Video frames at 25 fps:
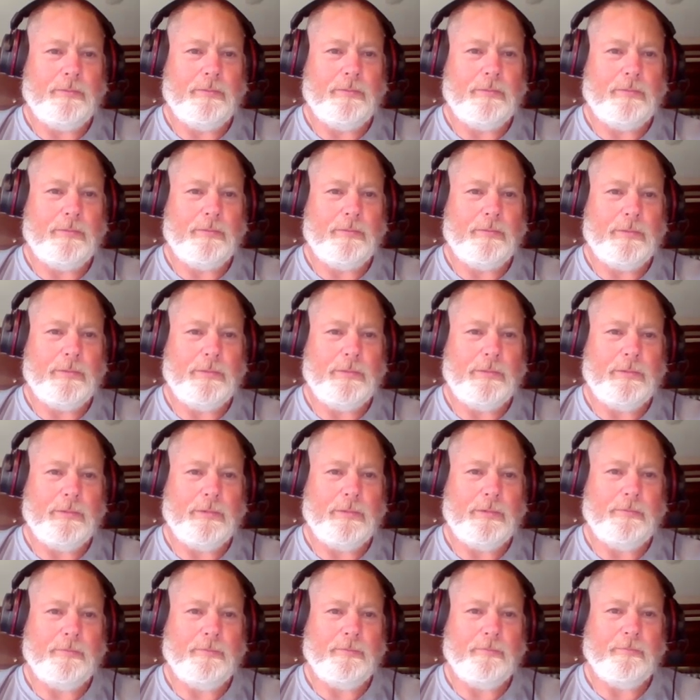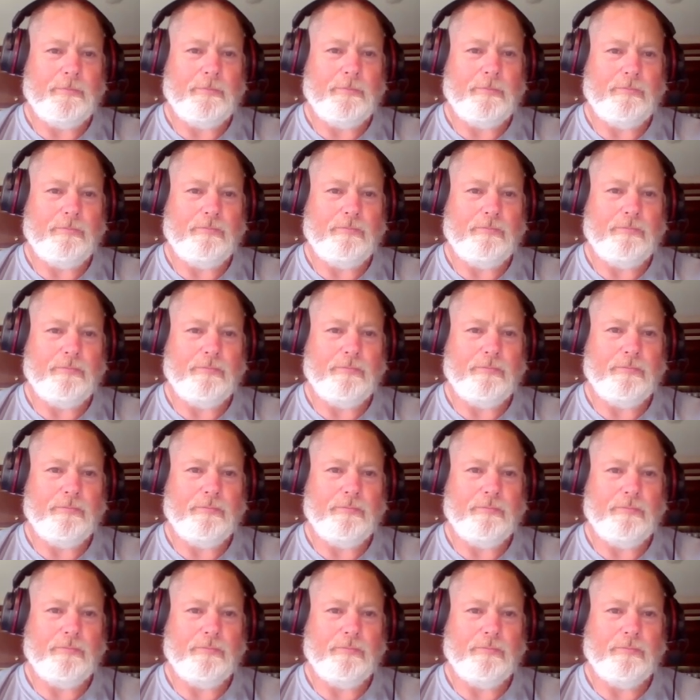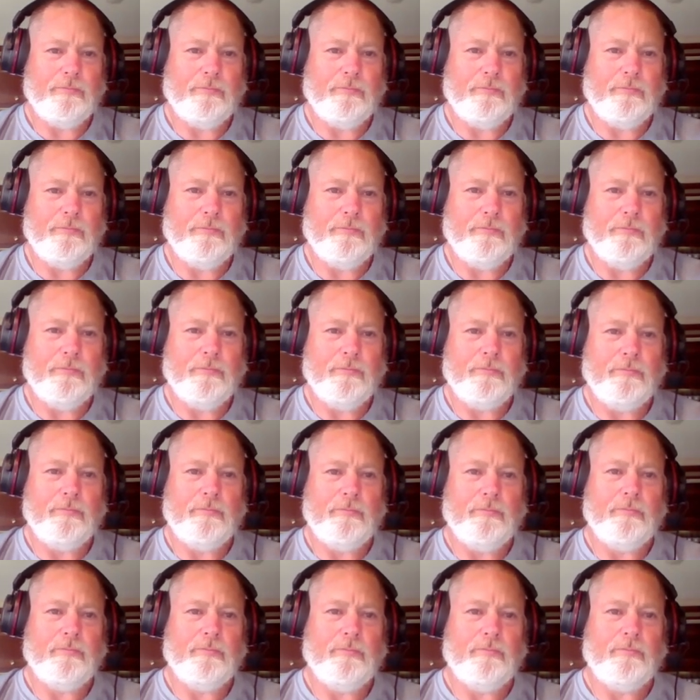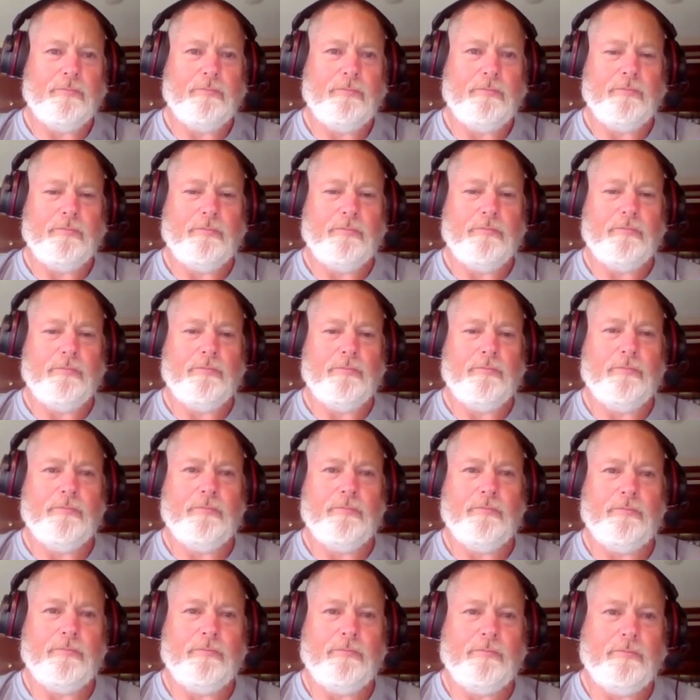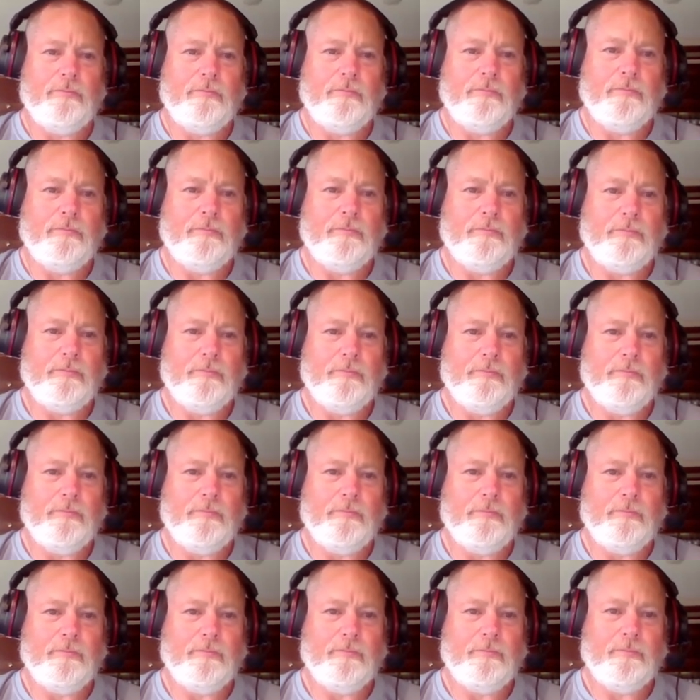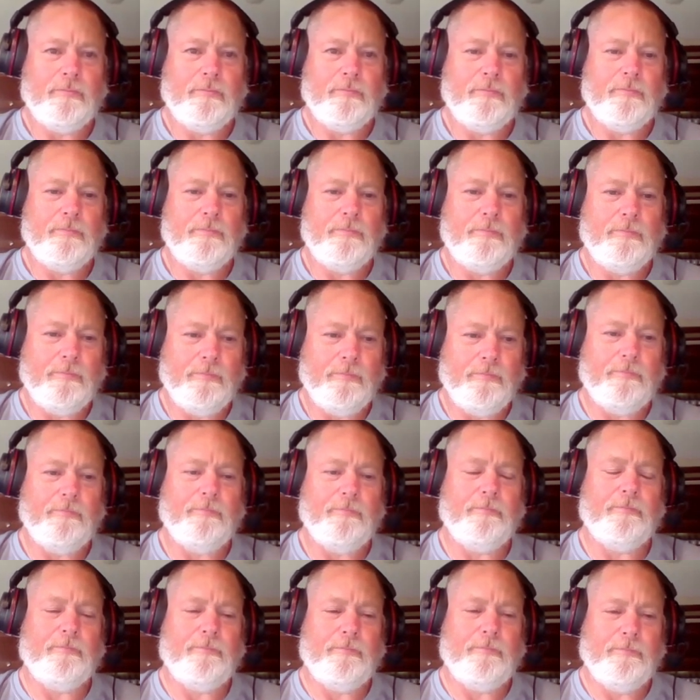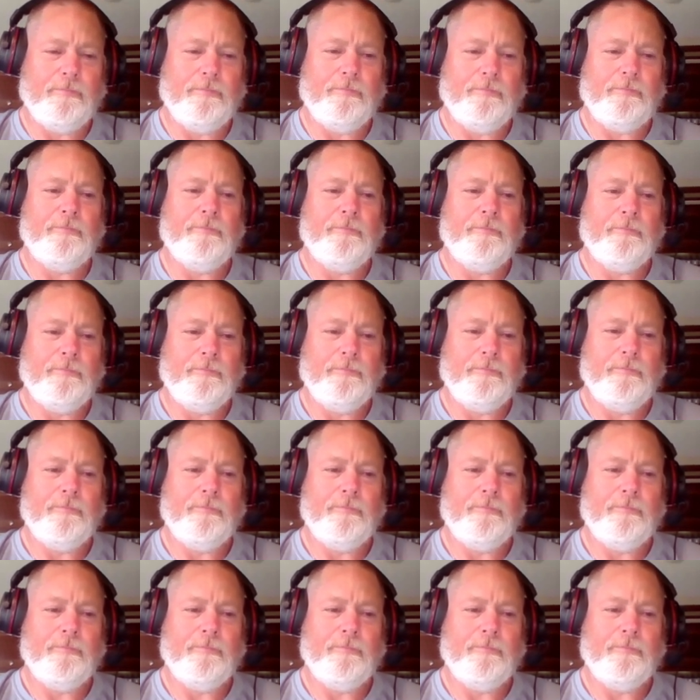This person isn't speaking.